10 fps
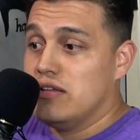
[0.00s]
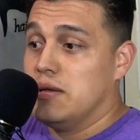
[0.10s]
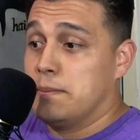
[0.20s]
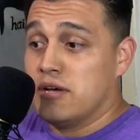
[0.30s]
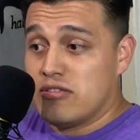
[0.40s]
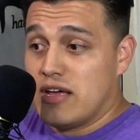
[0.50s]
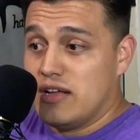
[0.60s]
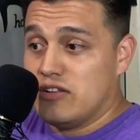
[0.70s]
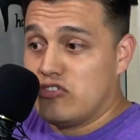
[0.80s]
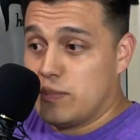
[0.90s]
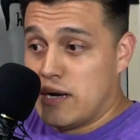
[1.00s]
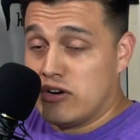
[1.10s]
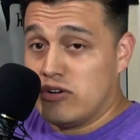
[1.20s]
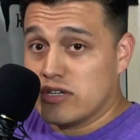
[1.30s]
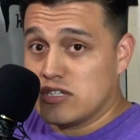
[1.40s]
You put that into
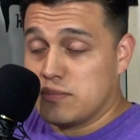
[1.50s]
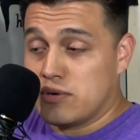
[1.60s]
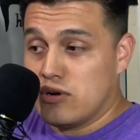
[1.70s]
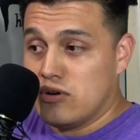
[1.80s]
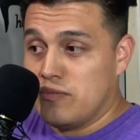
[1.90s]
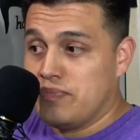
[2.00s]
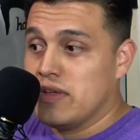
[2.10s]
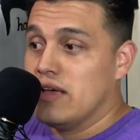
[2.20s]
Powerdirector Pro,